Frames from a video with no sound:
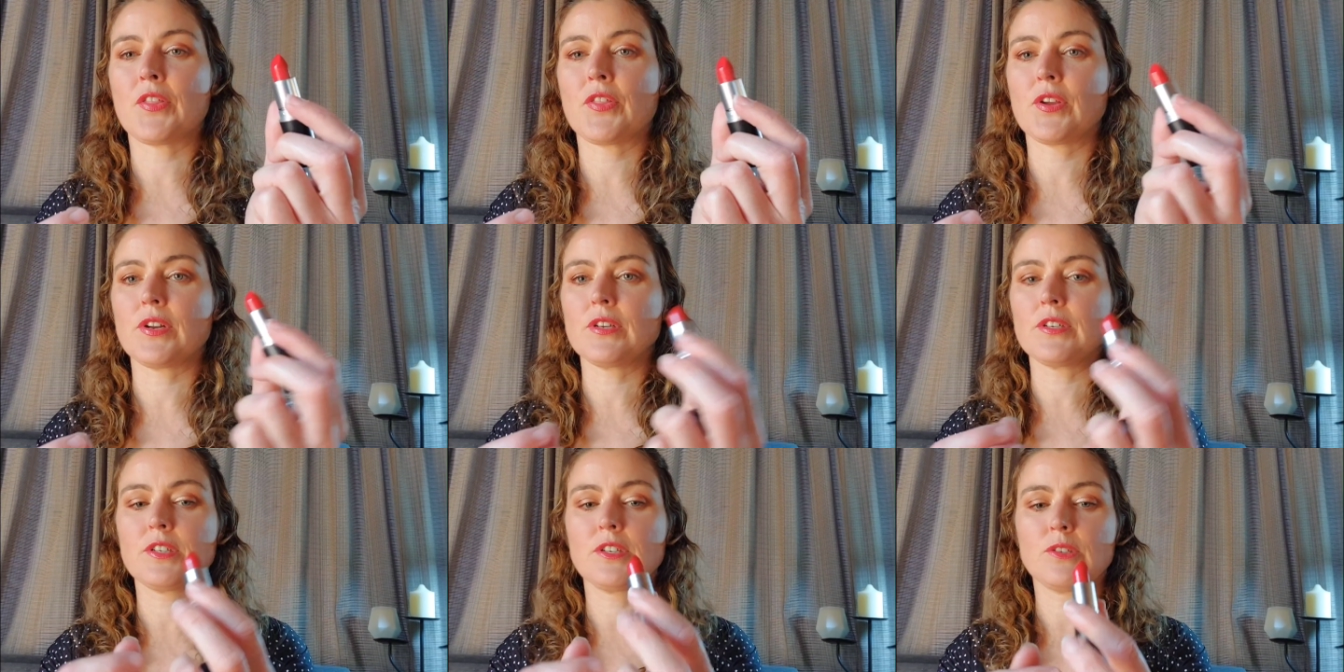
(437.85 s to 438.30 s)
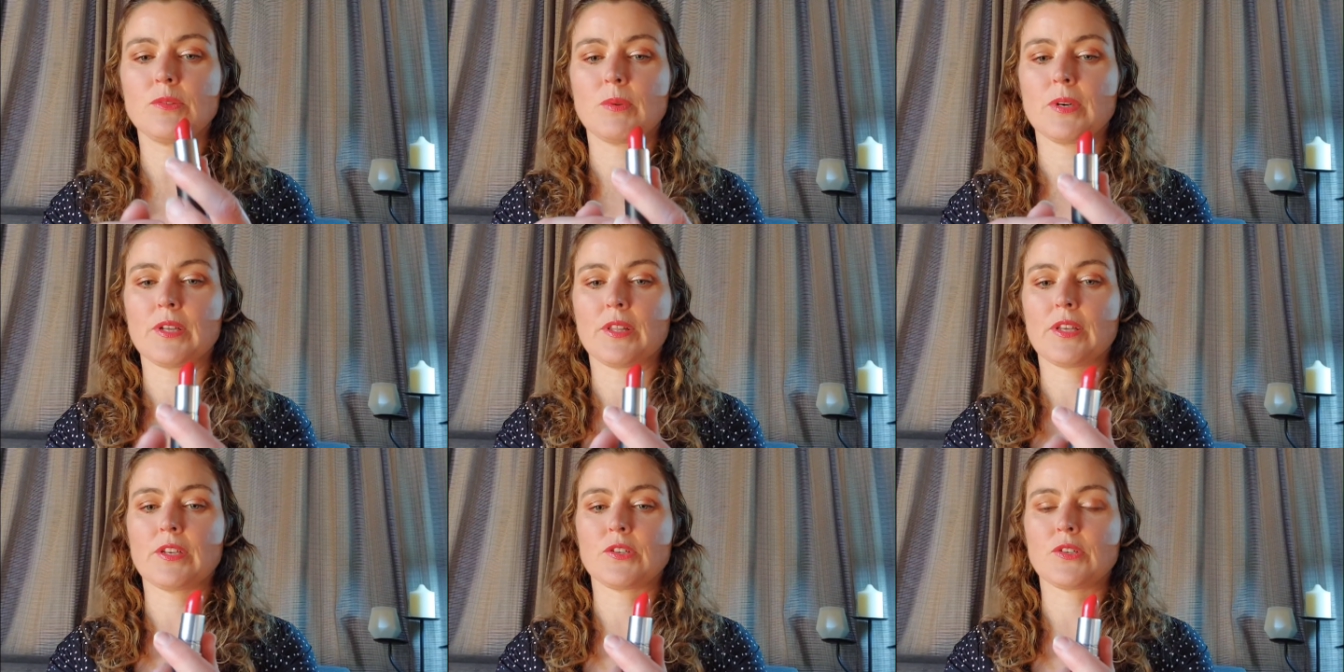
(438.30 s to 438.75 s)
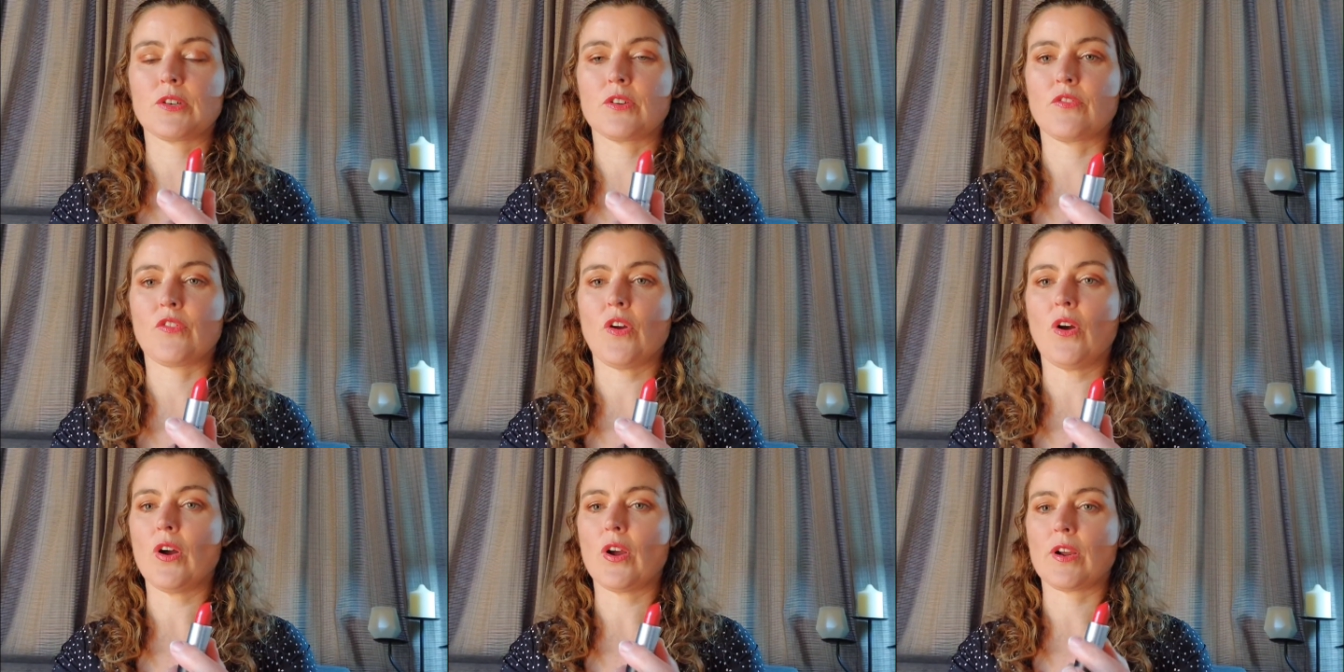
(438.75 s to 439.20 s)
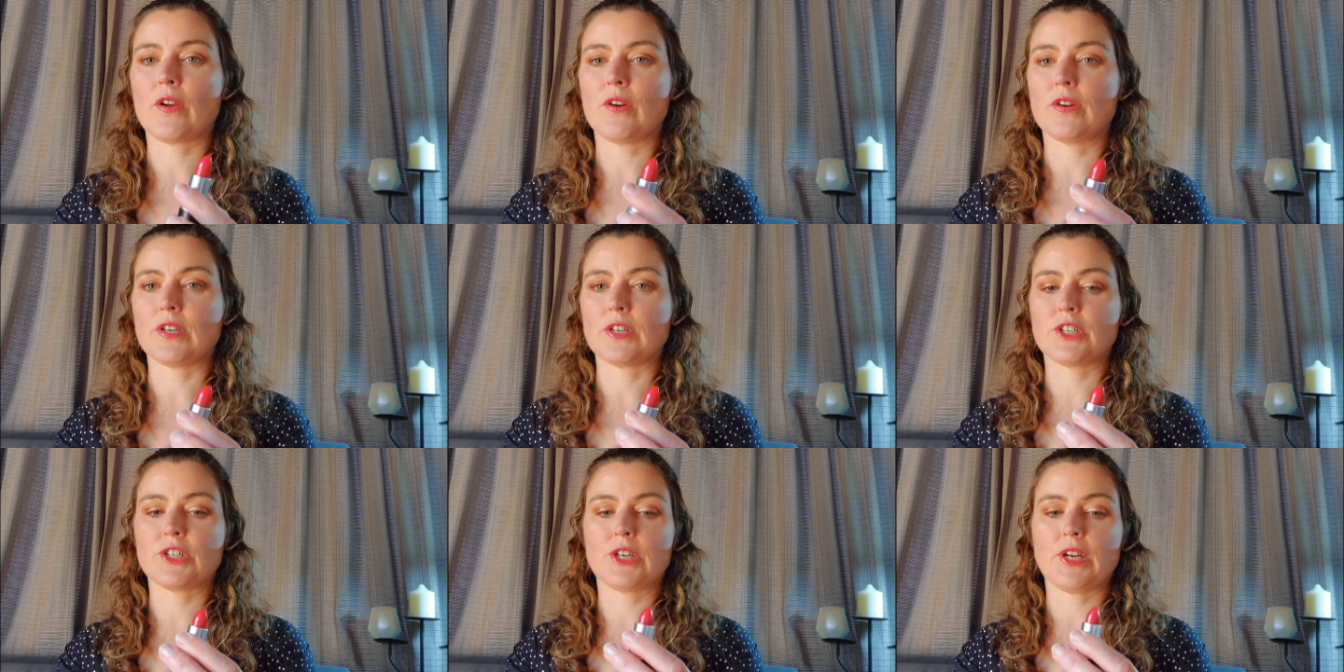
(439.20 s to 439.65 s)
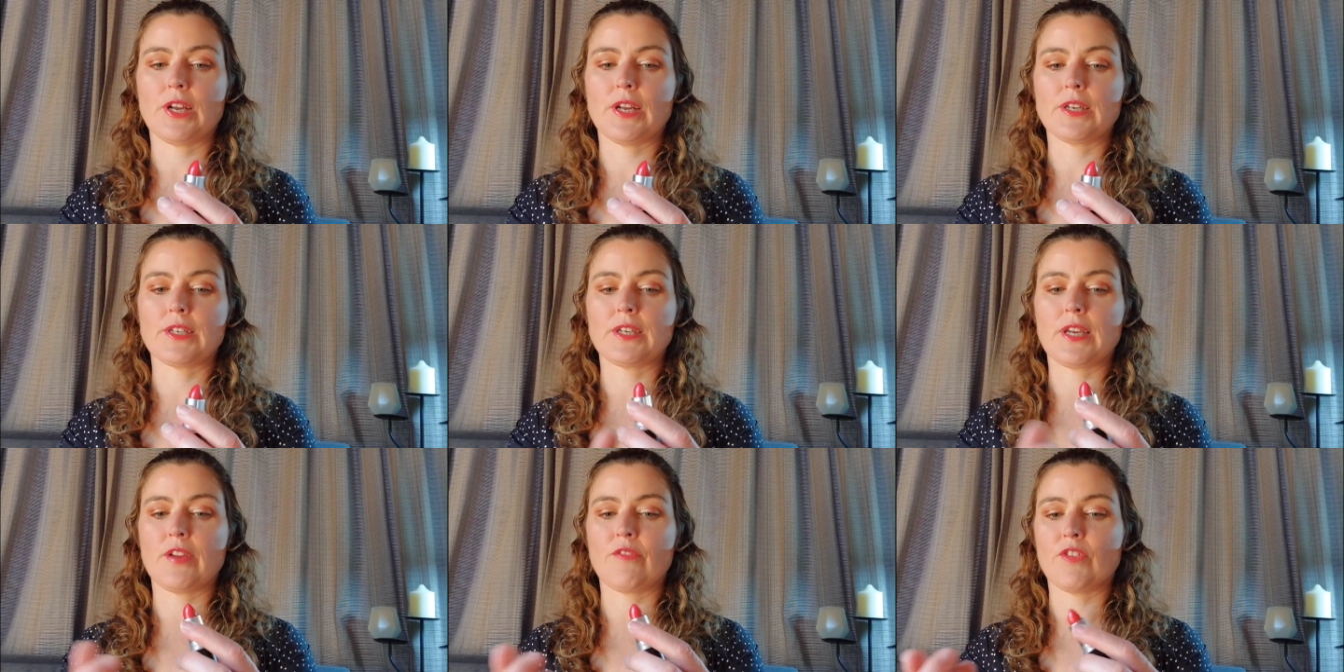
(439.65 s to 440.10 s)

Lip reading: I think this is one of these sort of iconic shades.